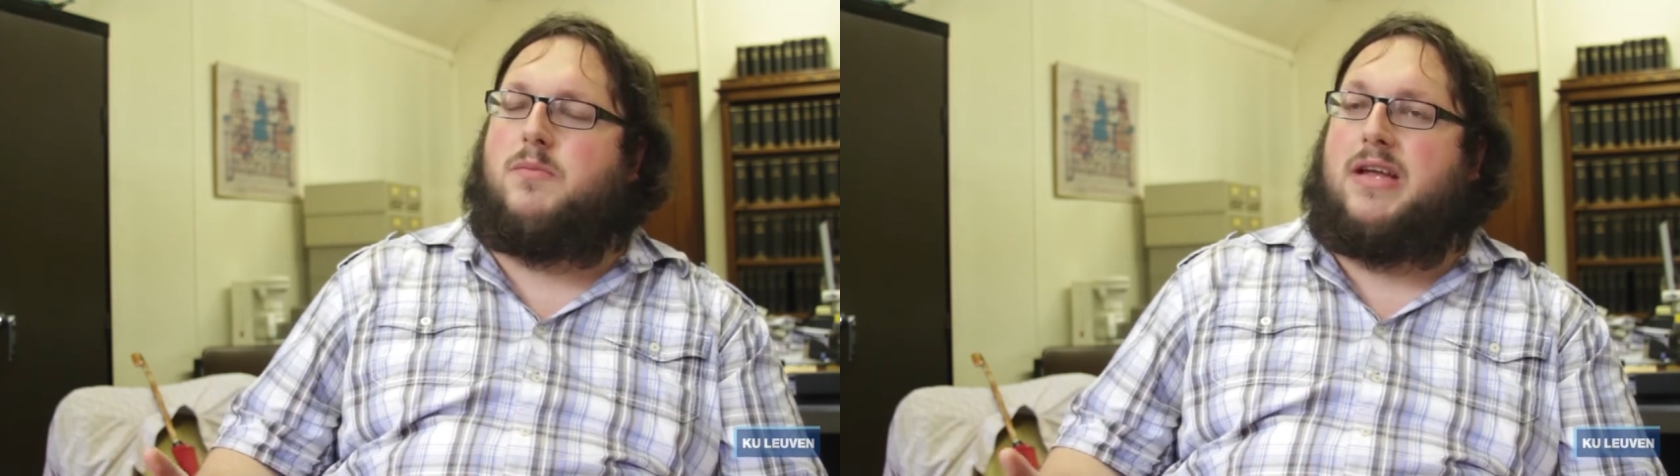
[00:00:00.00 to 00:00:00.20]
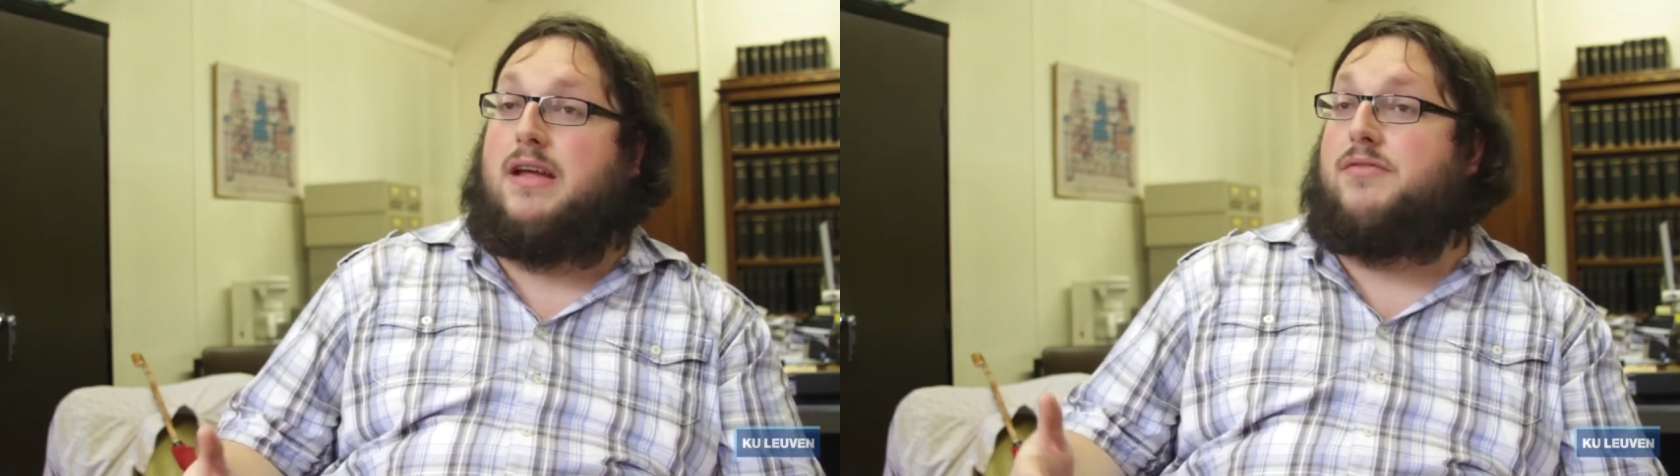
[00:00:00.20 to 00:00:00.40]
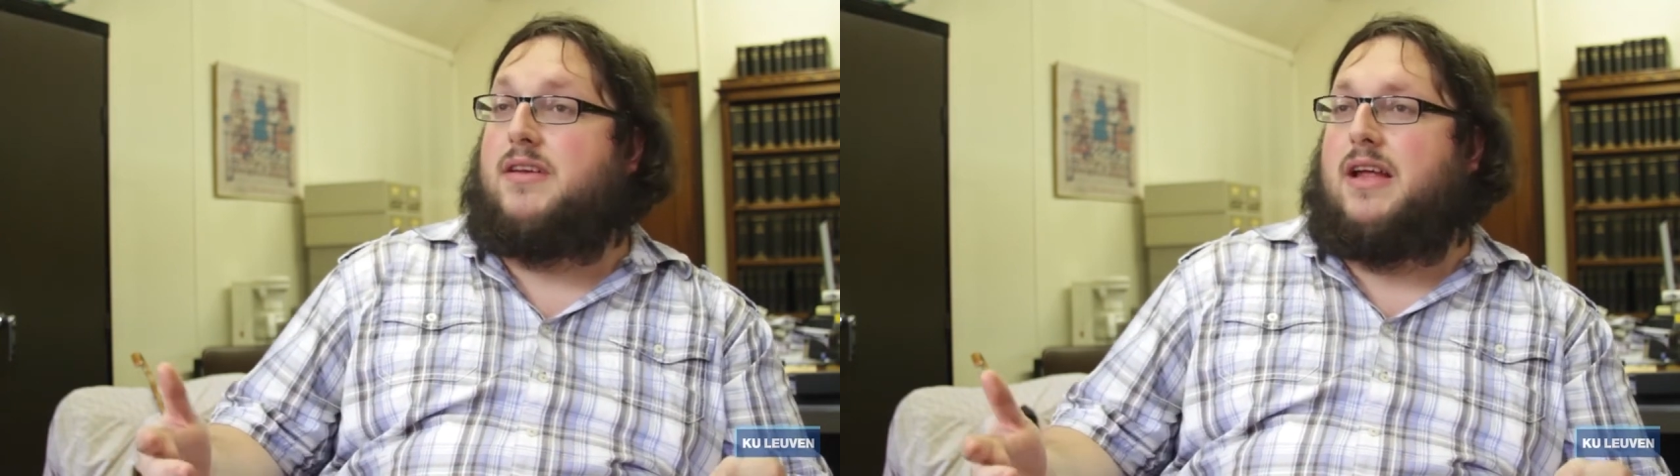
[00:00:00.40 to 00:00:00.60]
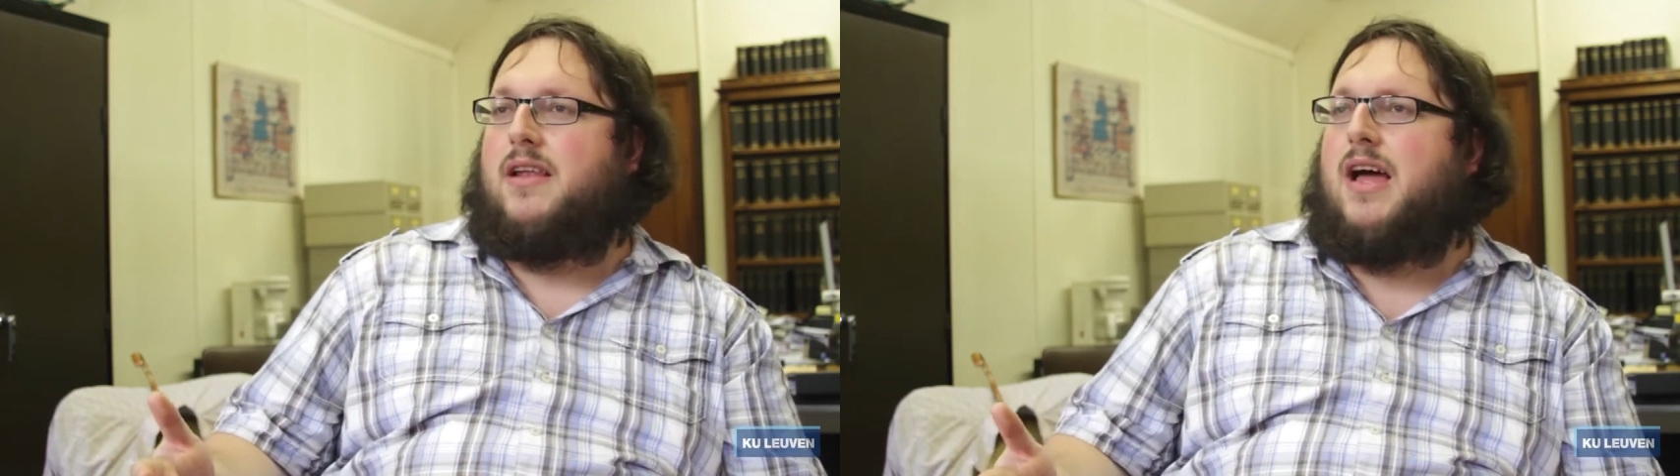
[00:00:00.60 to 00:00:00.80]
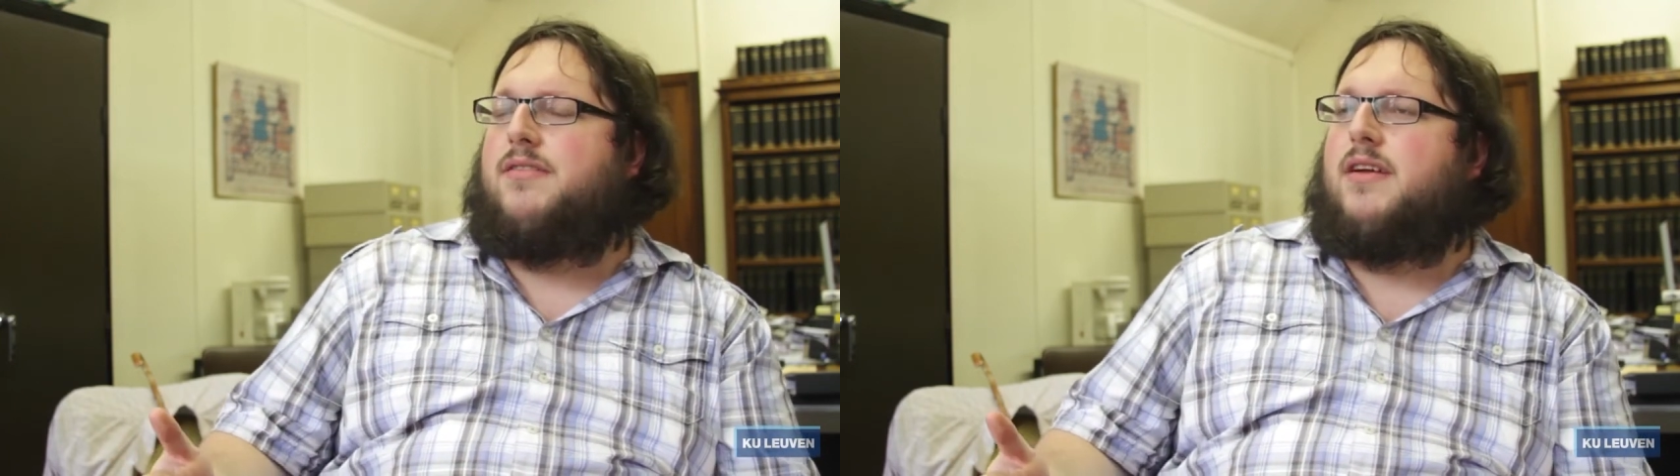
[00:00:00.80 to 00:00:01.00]
in everyday
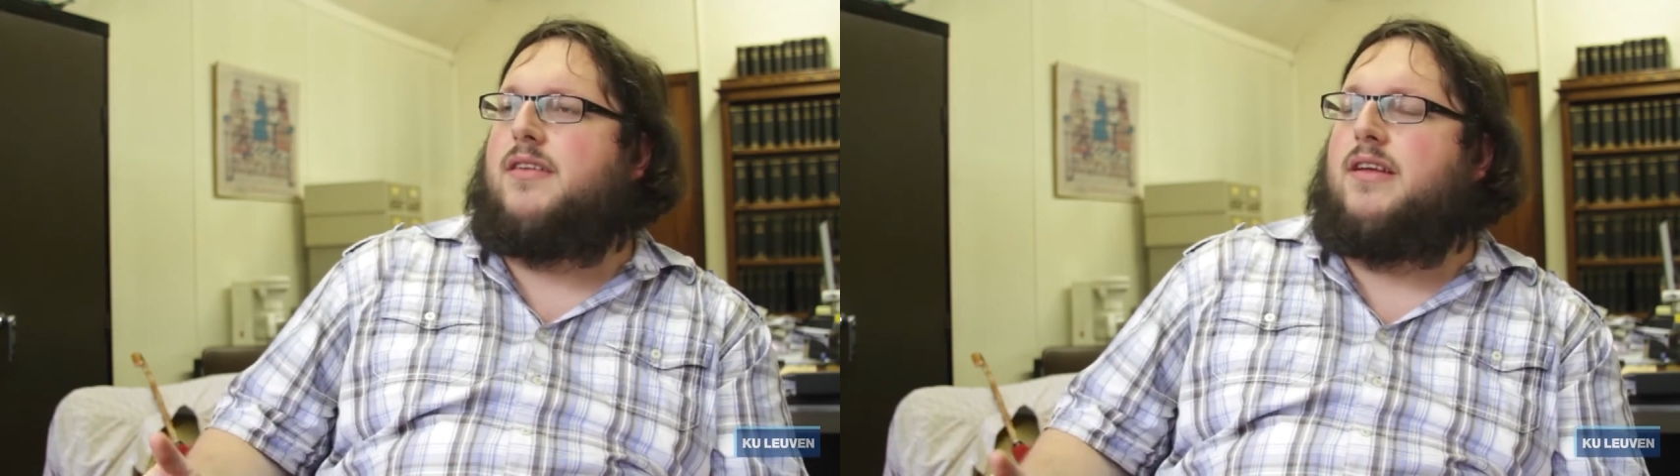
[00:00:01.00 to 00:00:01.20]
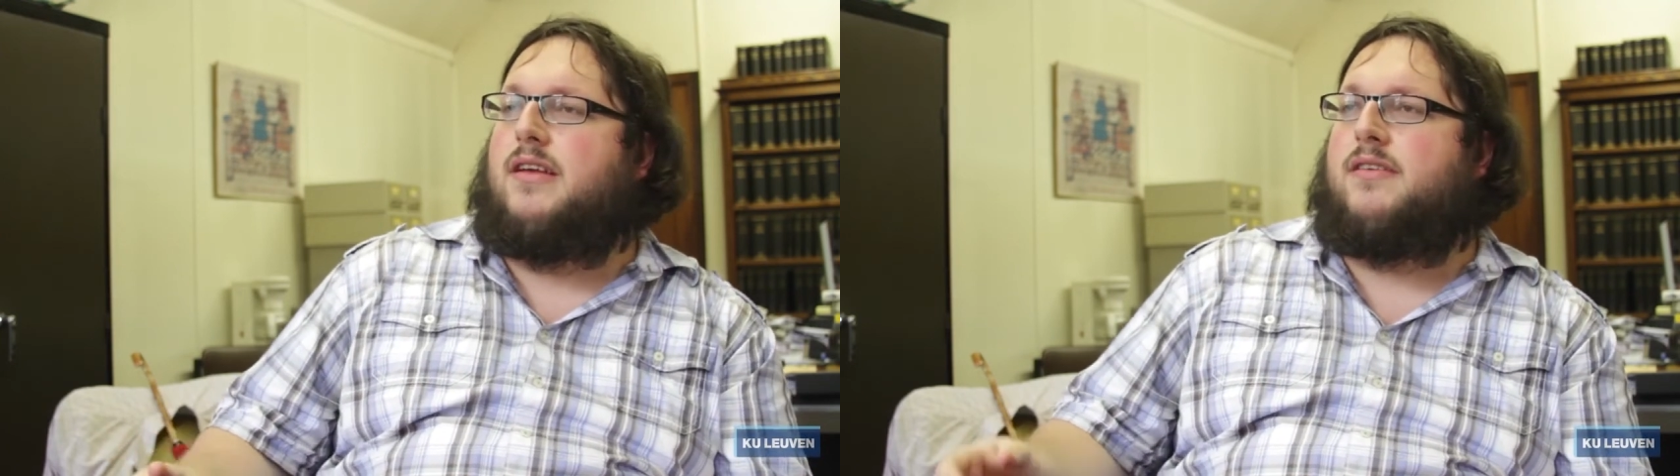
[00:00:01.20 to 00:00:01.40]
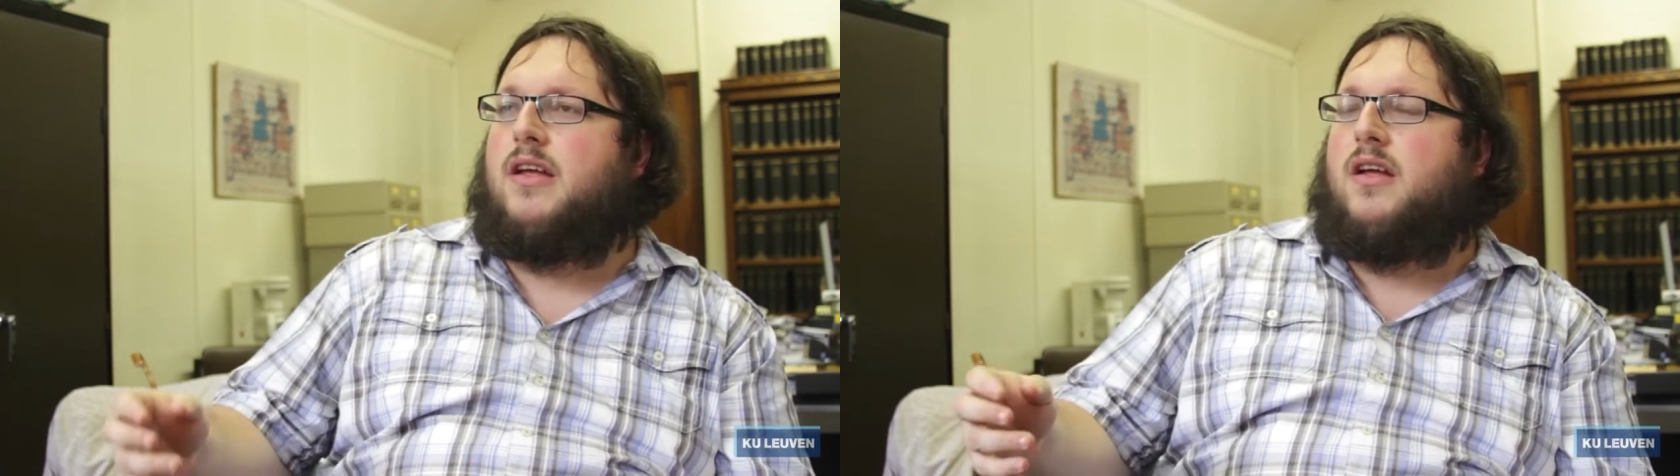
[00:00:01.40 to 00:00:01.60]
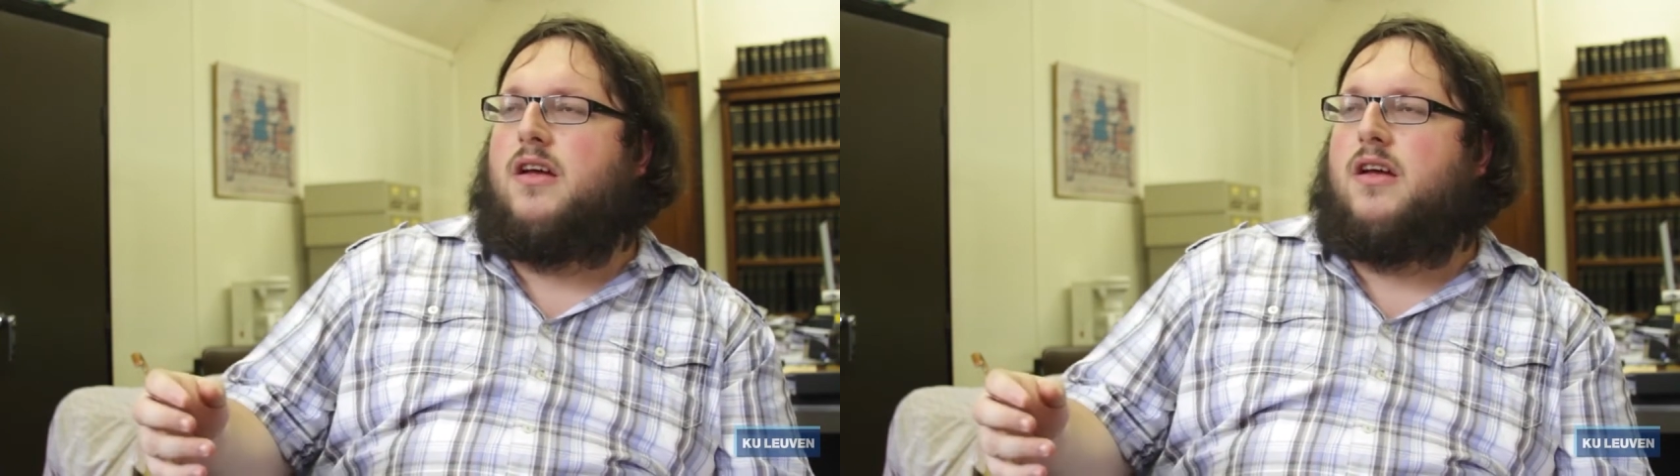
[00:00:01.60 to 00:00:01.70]
life, I think, is